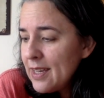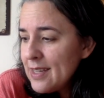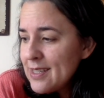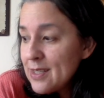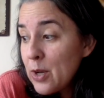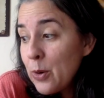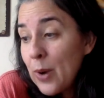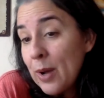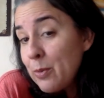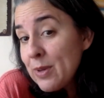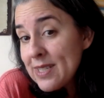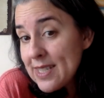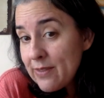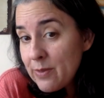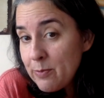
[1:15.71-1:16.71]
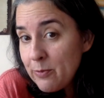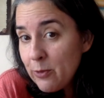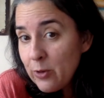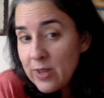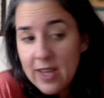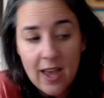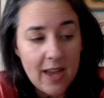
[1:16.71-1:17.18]
So I will save them
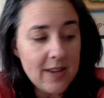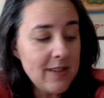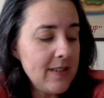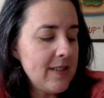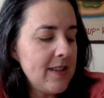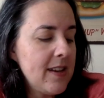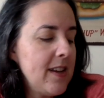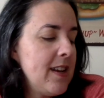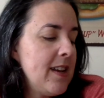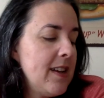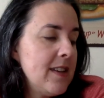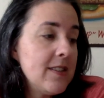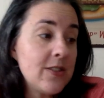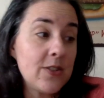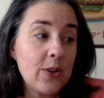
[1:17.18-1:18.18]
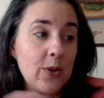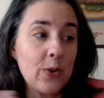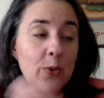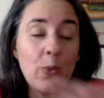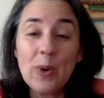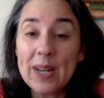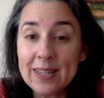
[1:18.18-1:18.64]
for the end. So,
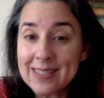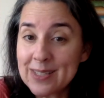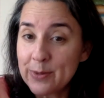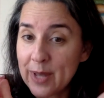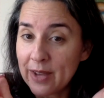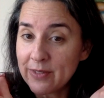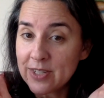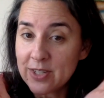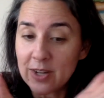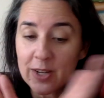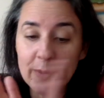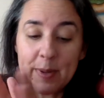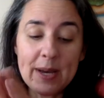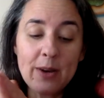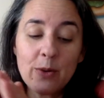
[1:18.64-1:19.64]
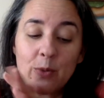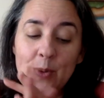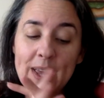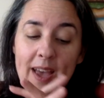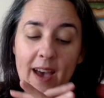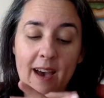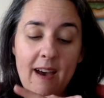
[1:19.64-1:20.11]
what else do we have to talk about?
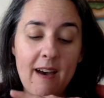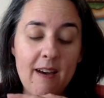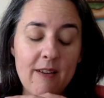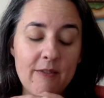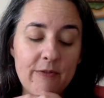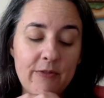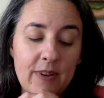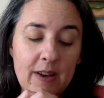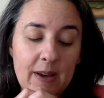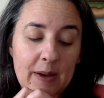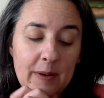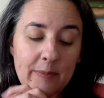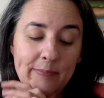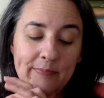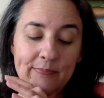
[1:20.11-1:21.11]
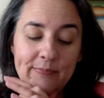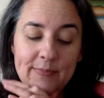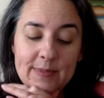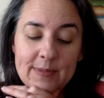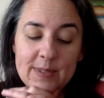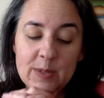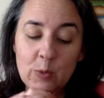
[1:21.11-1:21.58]
We have um,
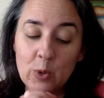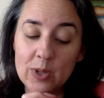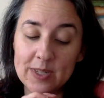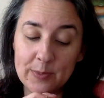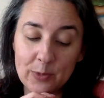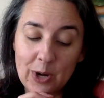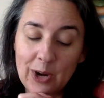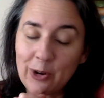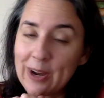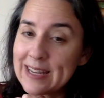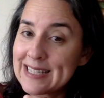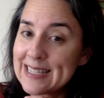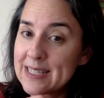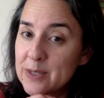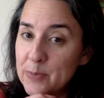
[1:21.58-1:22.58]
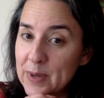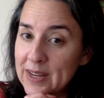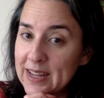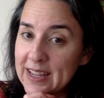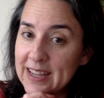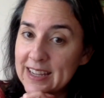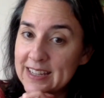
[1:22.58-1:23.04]
some works in progress,
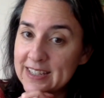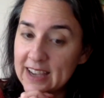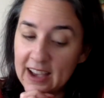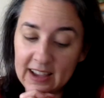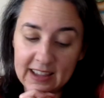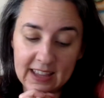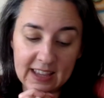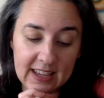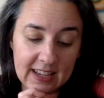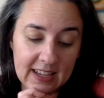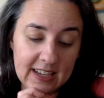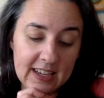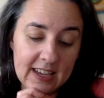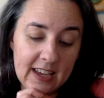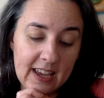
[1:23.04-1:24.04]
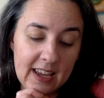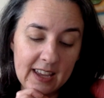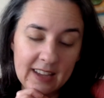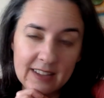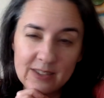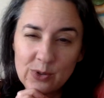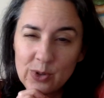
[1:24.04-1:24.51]
spinning, dyeing,
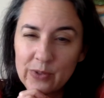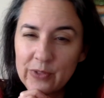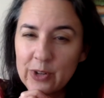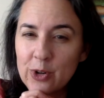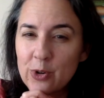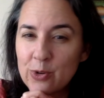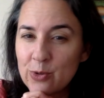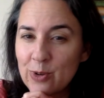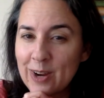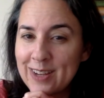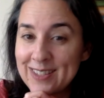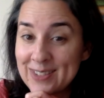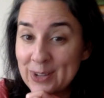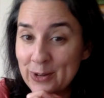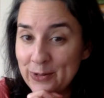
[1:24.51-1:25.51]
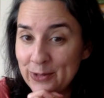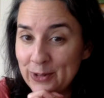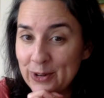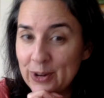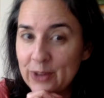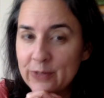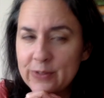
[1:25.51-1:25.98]
and sort of a
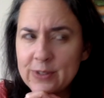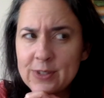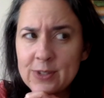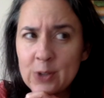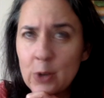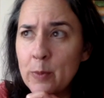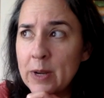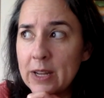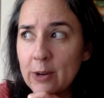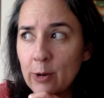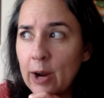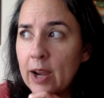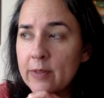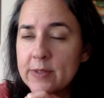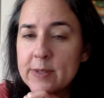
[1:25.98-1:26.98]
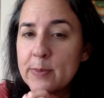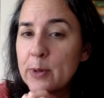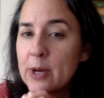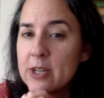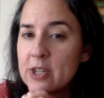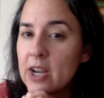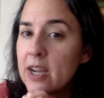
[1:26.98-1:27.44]
crossover of so many crafts
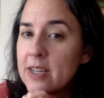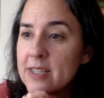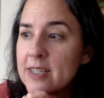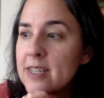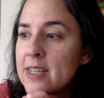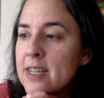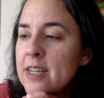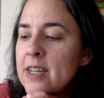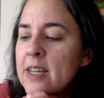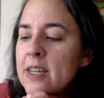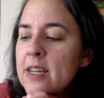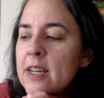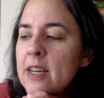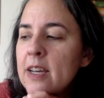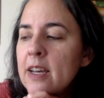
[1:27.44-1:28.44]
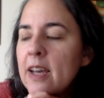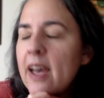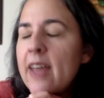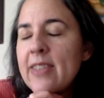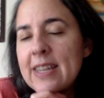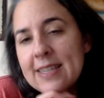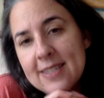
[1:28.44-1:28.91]
project,
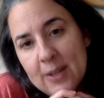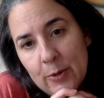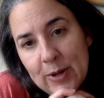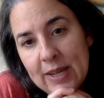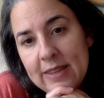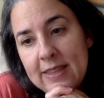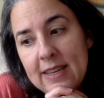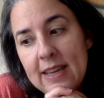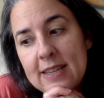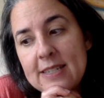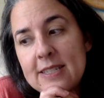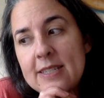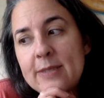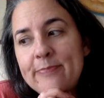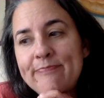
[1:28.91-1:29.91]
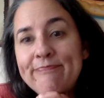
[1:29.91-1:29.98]
and then sewing at the end.